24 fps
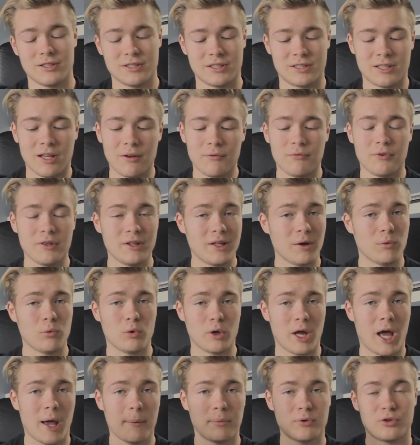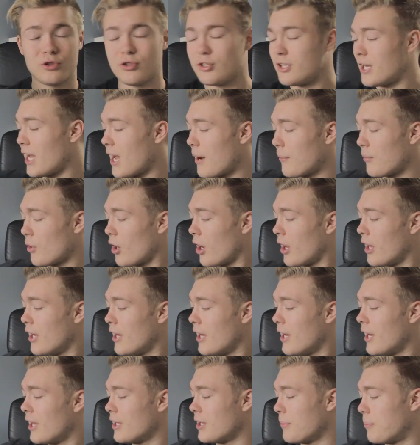something that would happen to your camera,
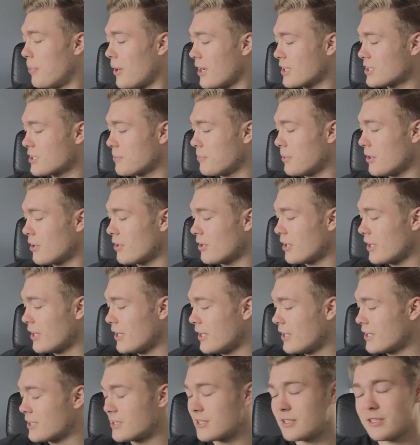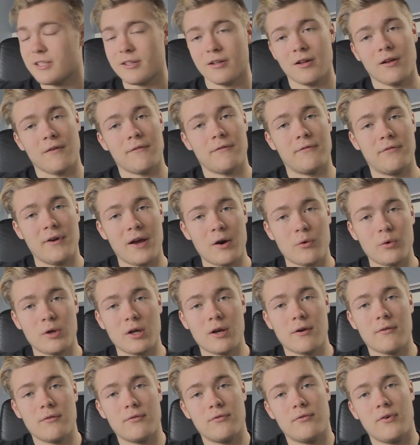the possibility is still
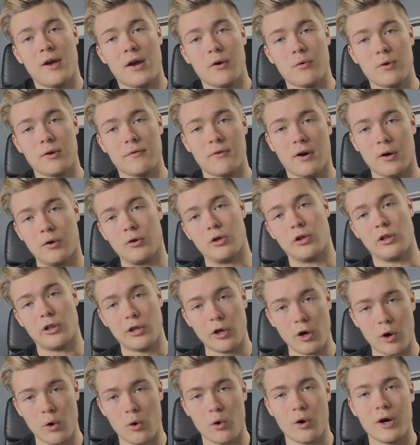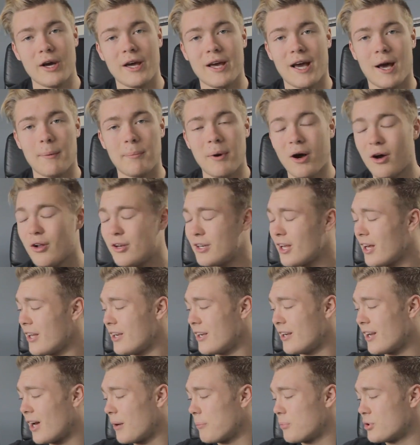very low. About
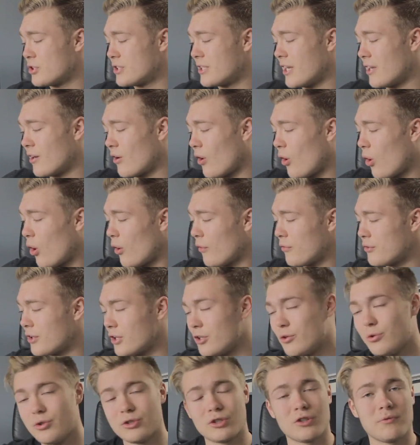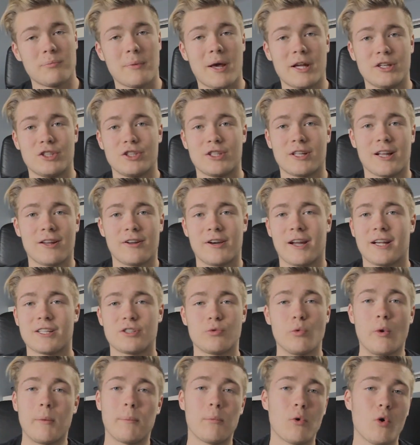99% of the use of Magic Lantern
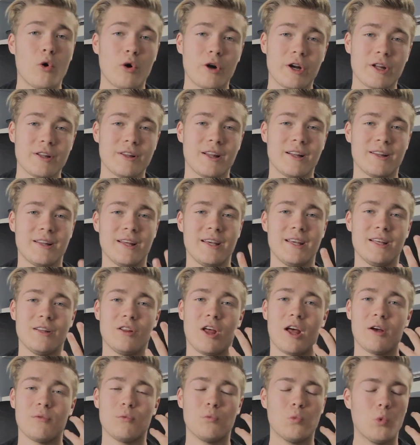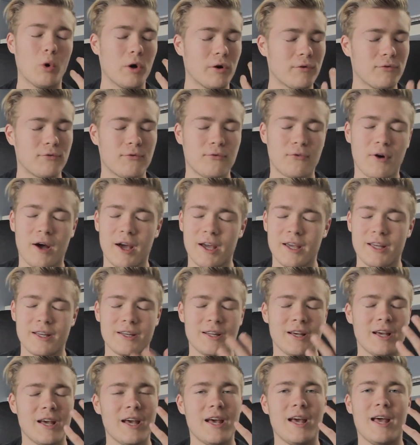has reported that it have worked
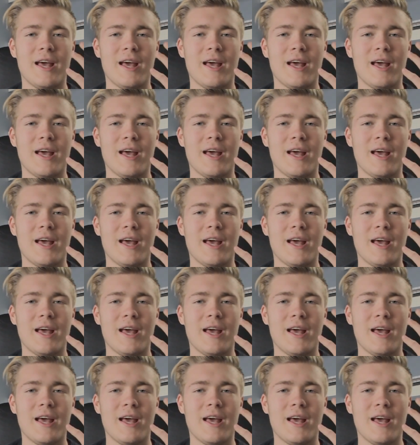fine,